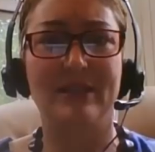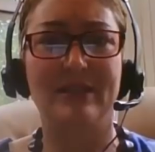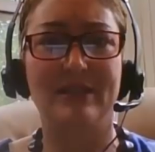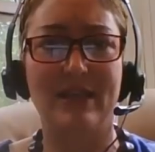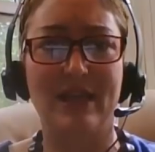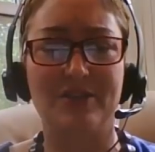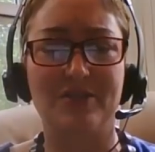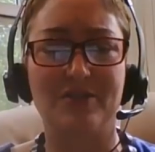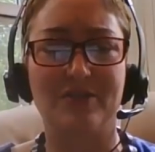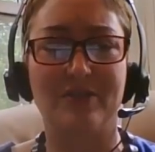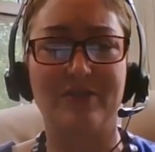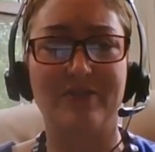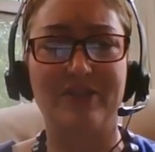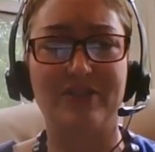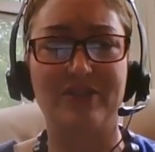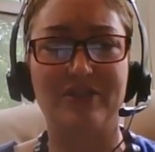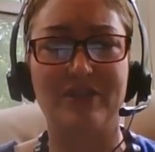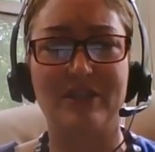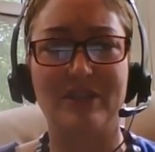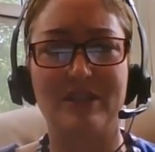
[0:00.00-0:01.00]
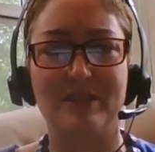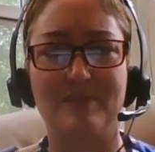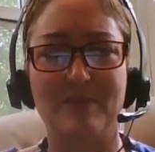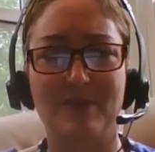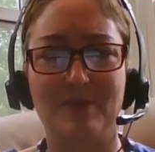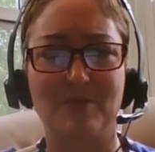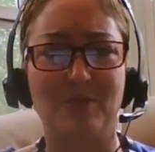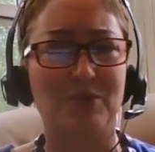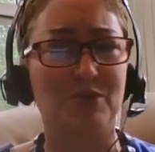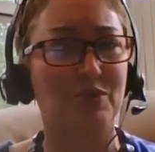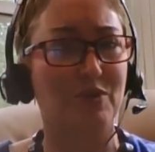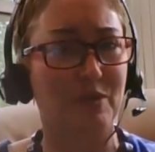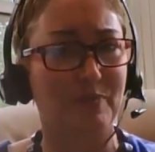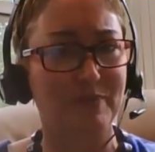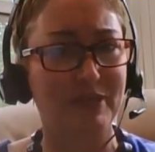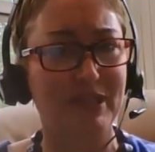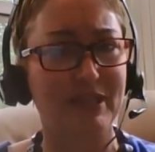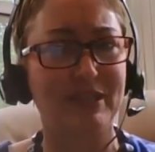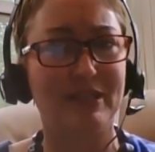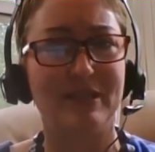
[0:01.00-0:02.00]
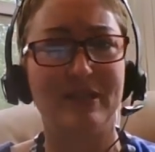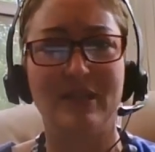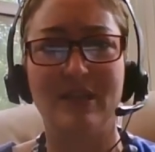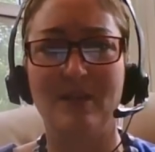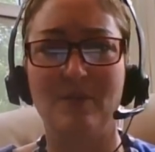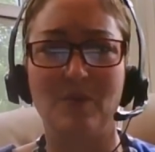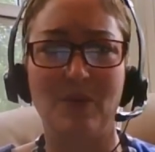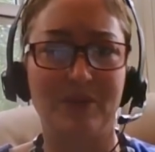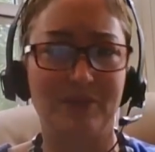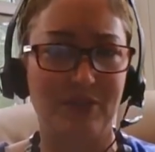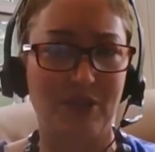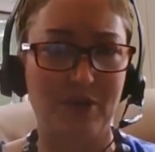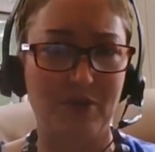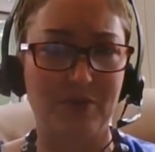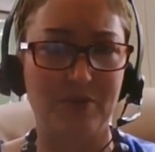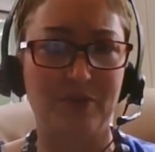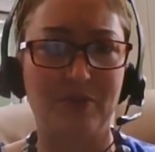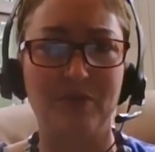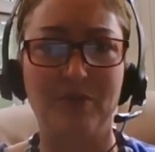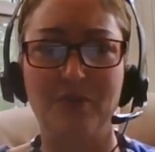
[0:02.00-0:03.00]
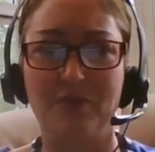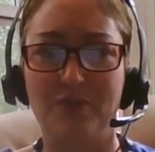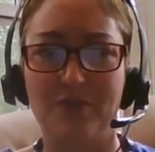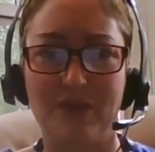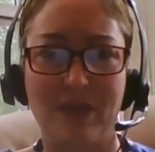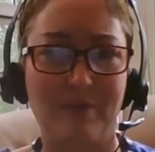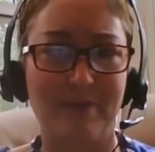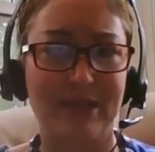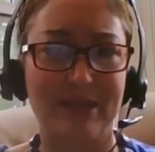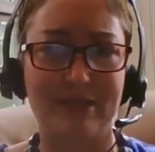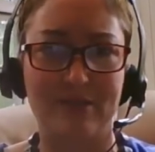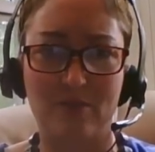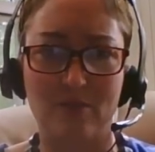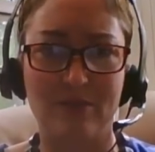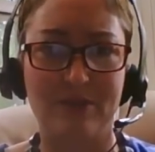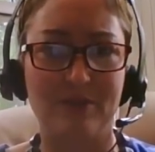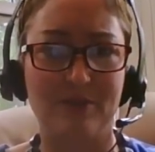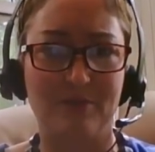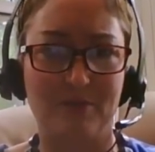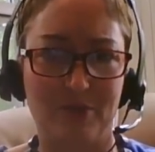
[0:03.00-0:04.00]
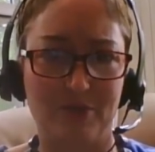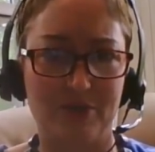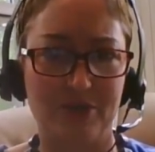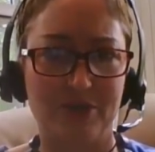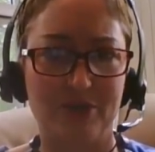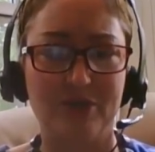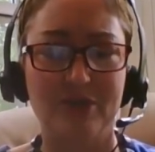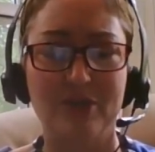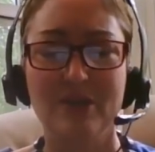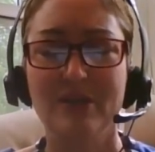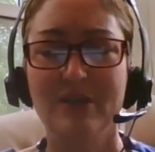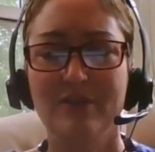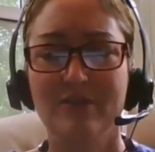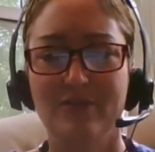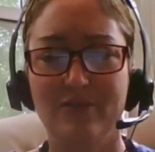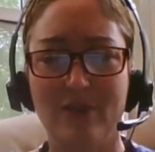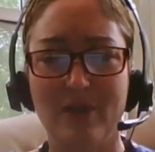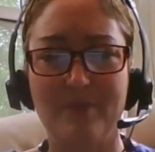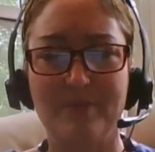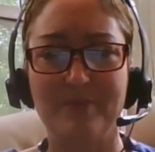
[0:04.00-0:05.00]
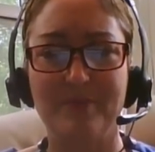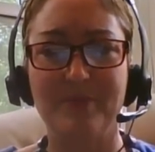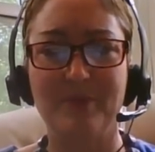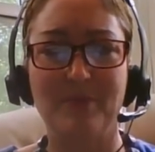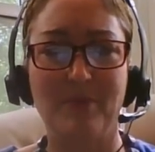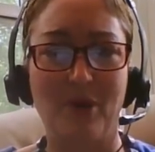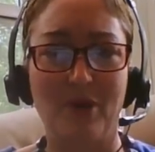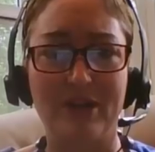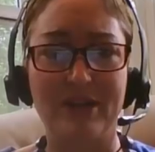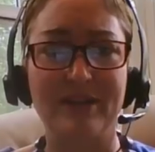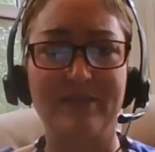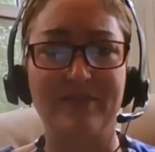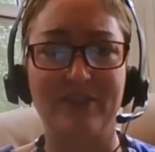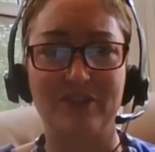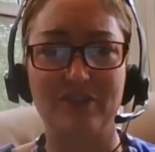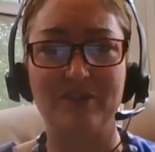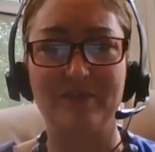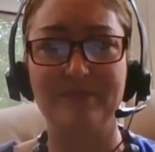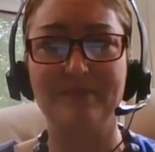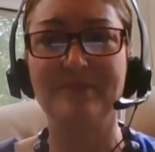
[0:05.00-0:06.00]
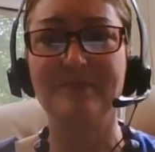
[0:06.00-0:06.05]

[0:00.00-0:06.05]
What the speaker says: the National Convention is much more scripted and well known who the nominee is going to emerge from the party convention.